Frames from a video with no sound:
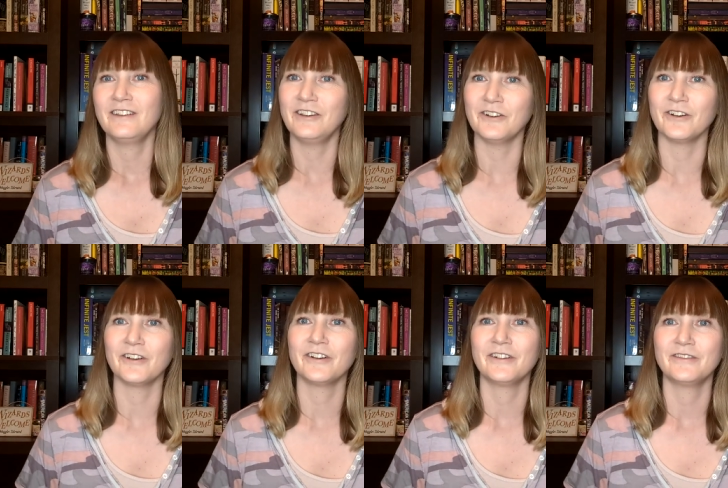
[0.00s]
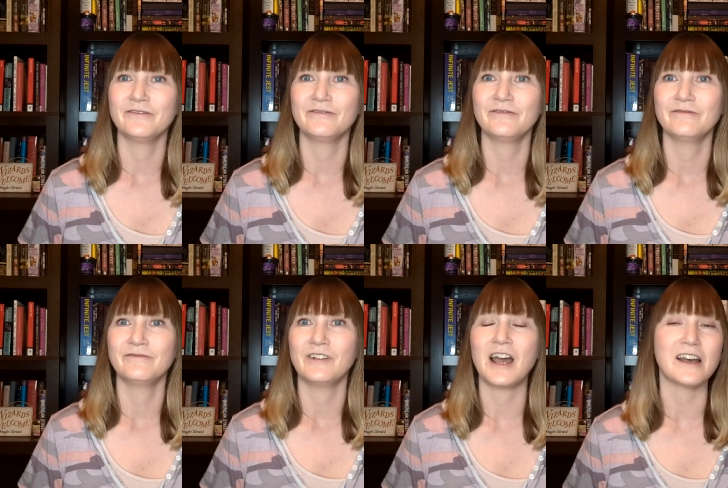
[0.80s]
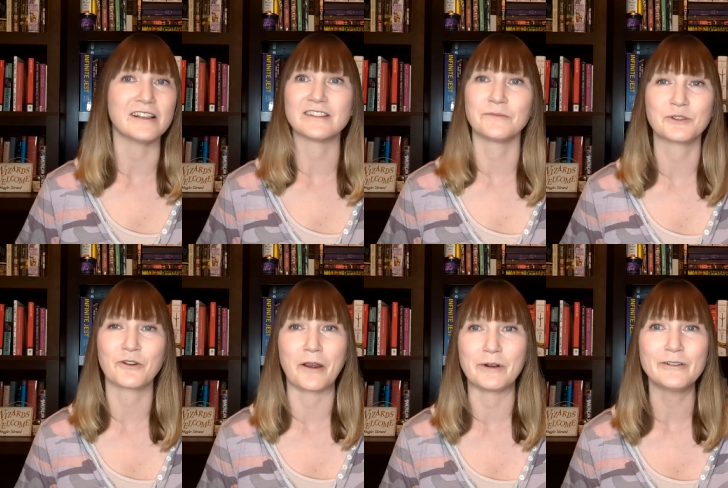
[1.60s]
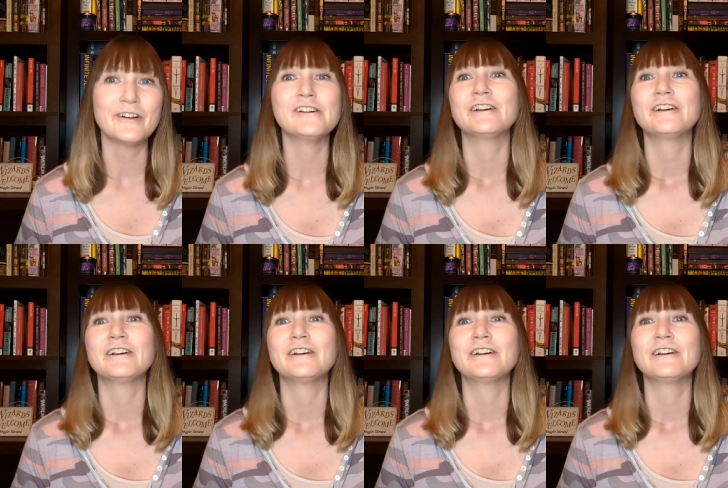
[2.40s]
you're a subscriber.